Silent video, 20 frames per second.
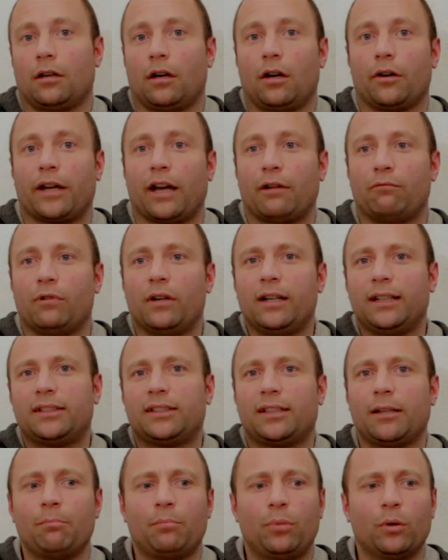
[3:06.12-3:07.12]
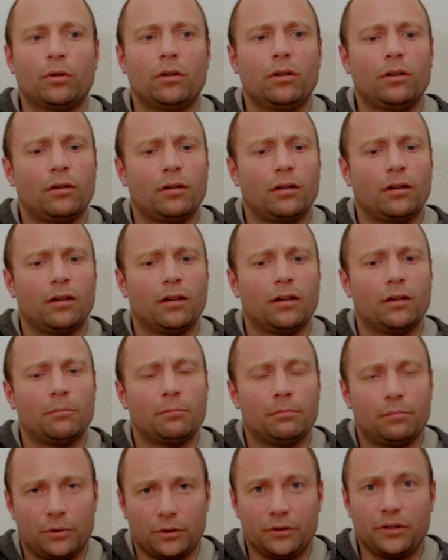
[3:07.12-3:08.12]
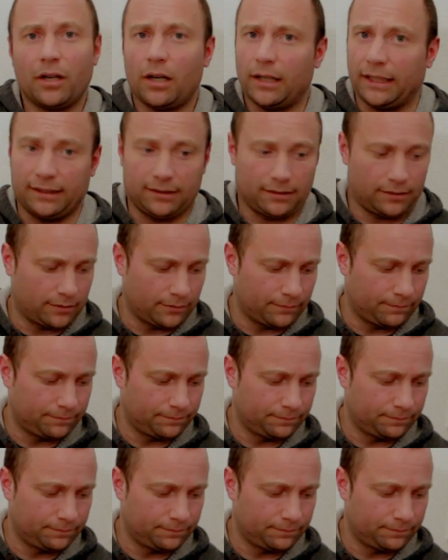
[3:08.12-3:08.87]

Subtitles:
Okay, really simple, but nice.